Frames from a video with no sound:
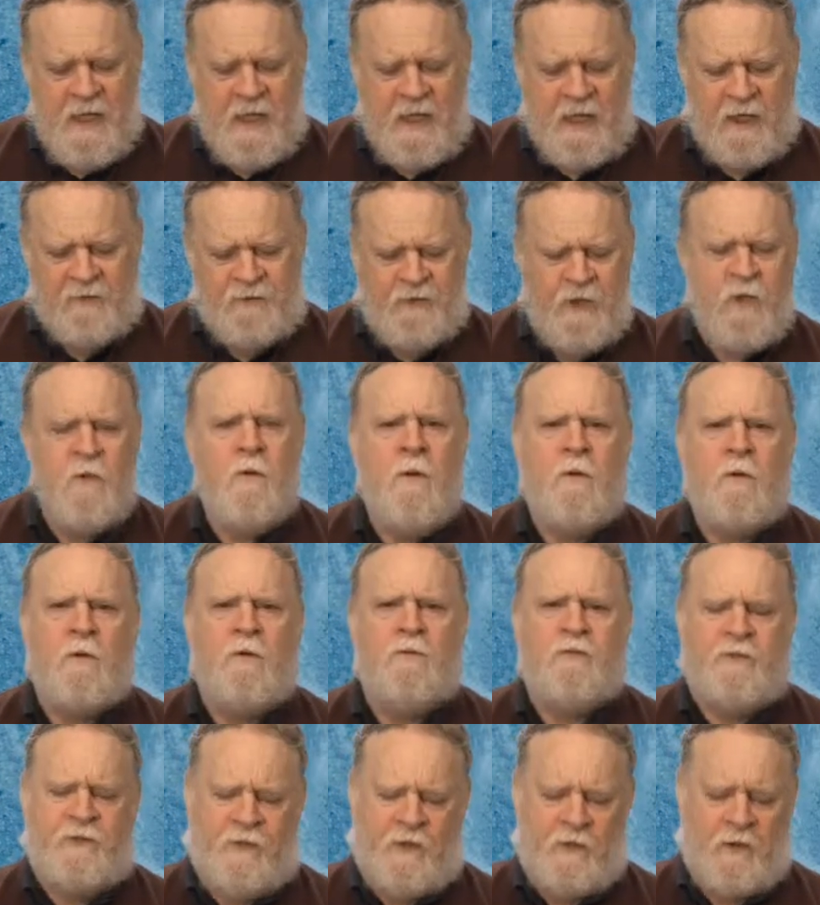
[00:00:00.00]
If you are a
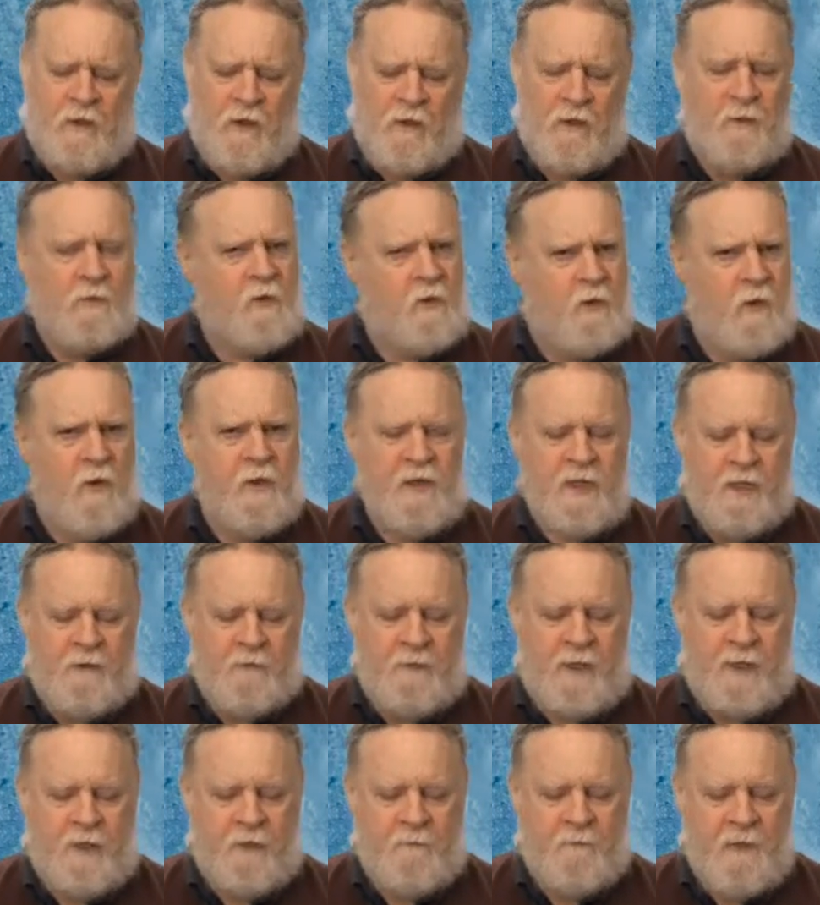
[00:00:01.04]
furloughed, I'm quoting him
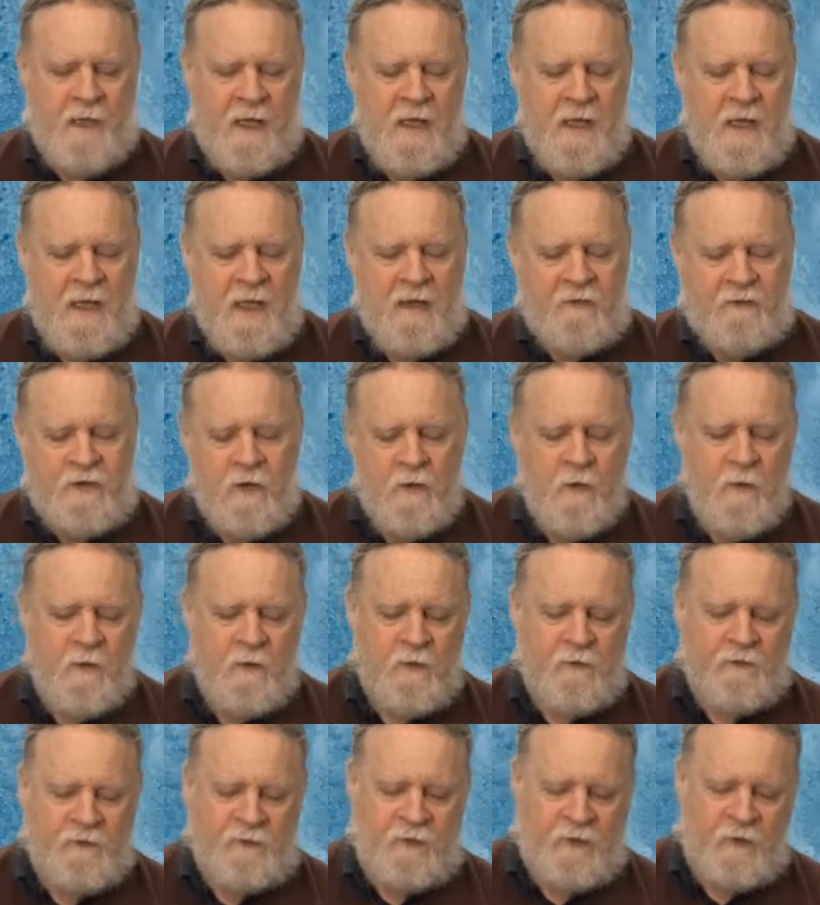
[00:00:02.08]
here, if you are
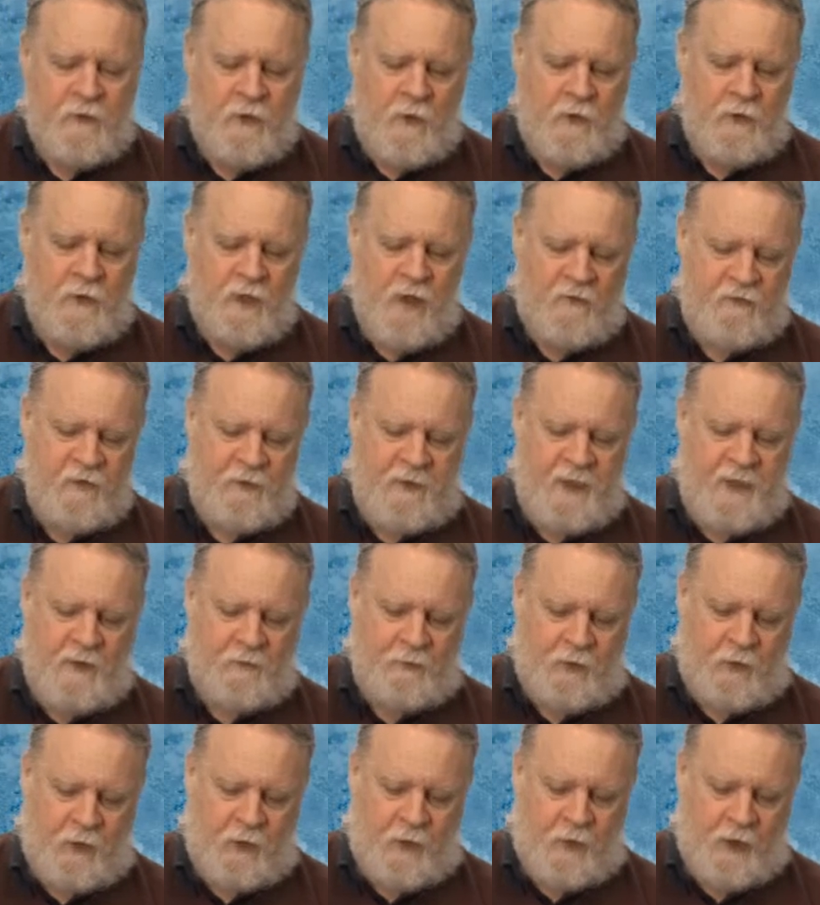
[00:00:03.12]
a furloughed government
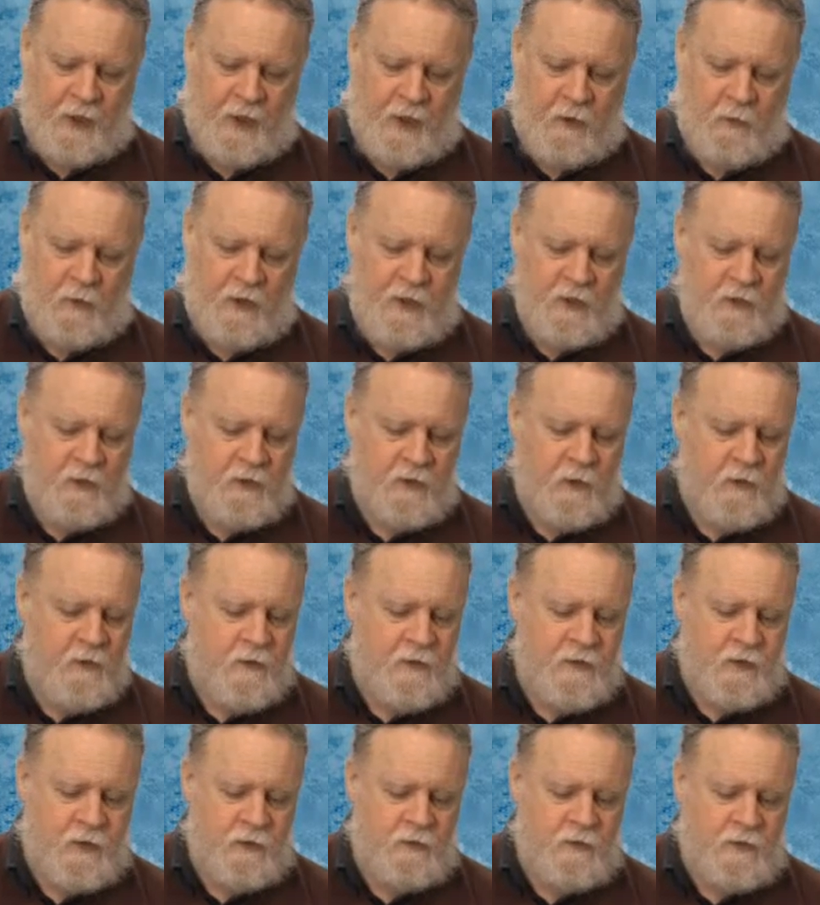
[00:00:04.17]
employee, we
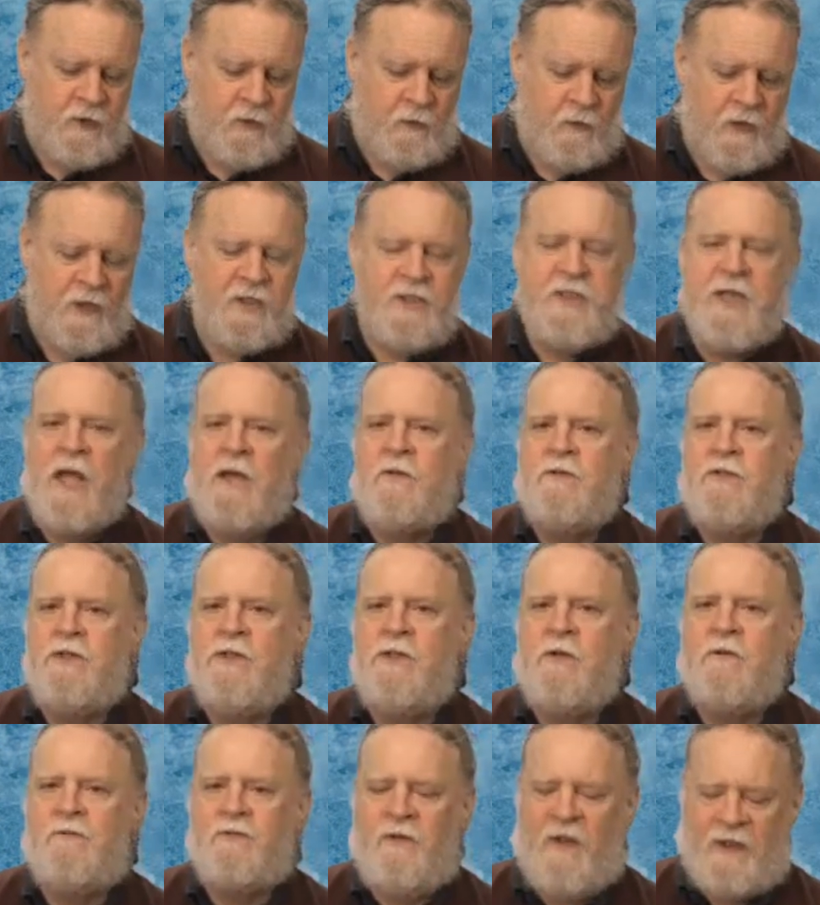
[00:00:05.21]
encourage you to reach out to
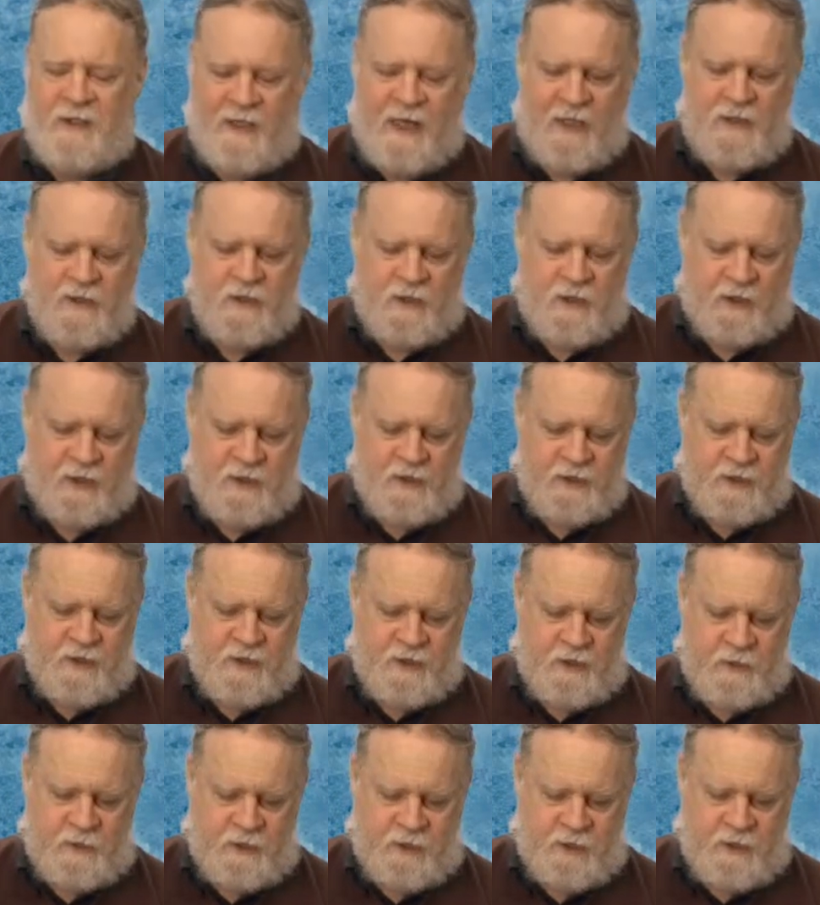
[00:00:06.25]
your financial
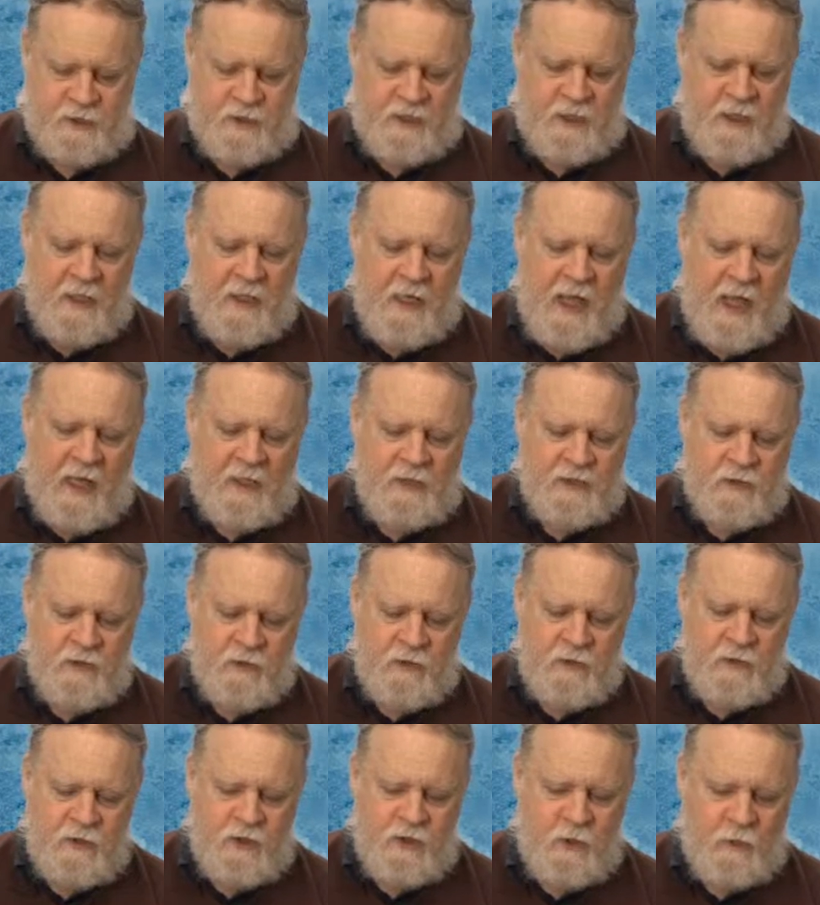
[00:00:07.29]
institution as
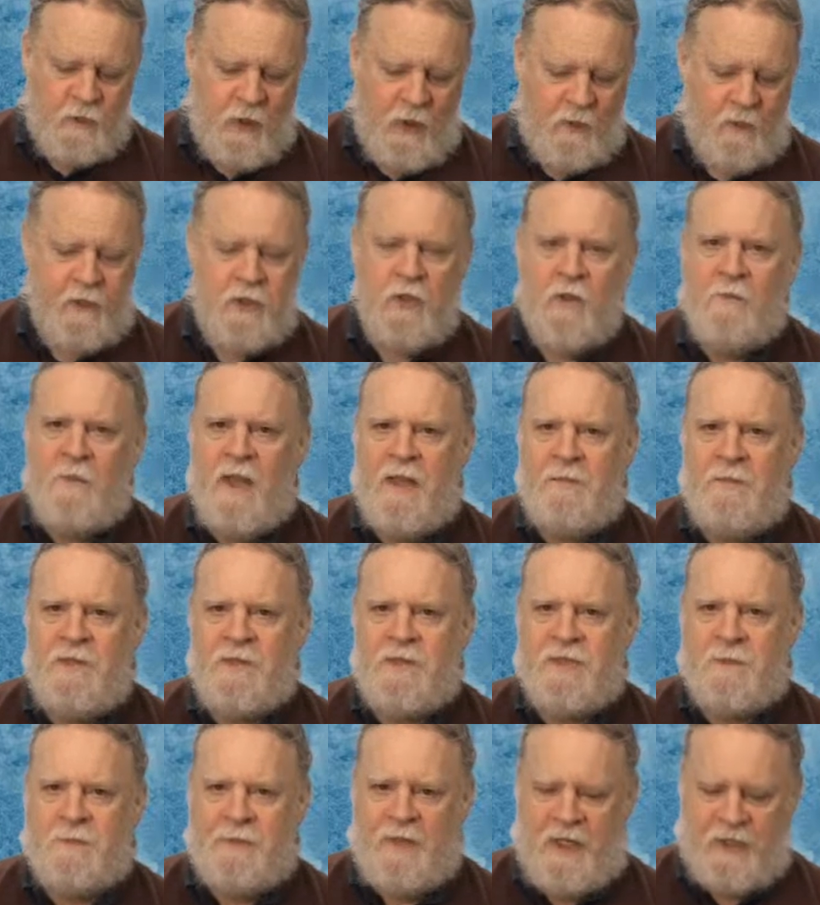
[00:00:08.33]
soon as you worry you may
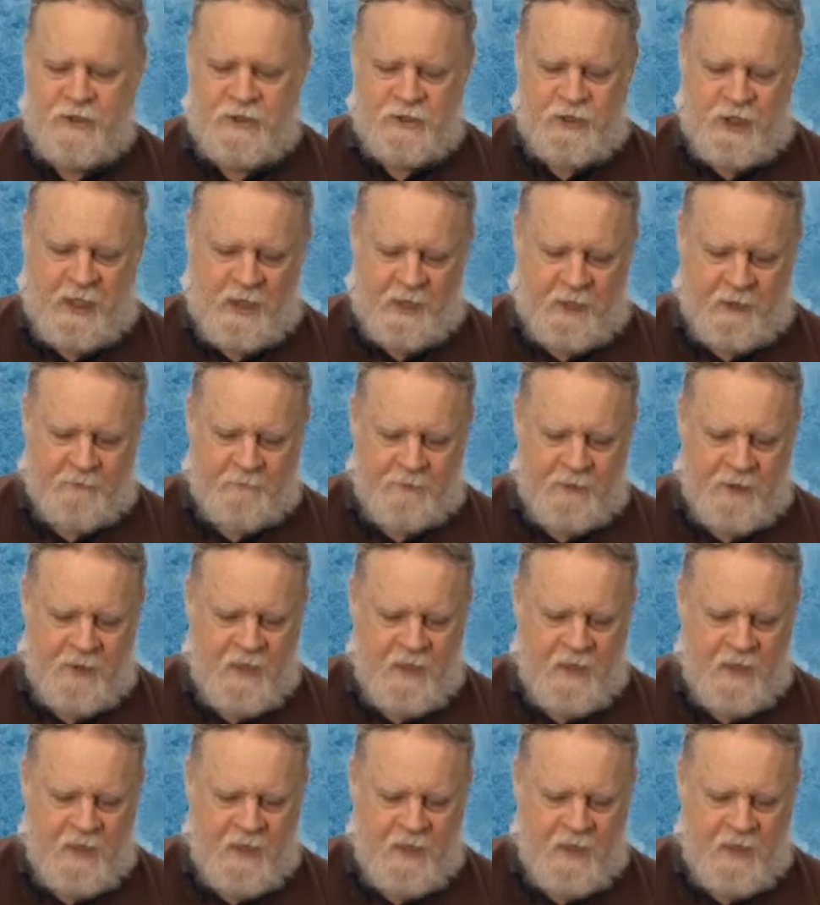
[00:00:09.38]
miss a paycheck.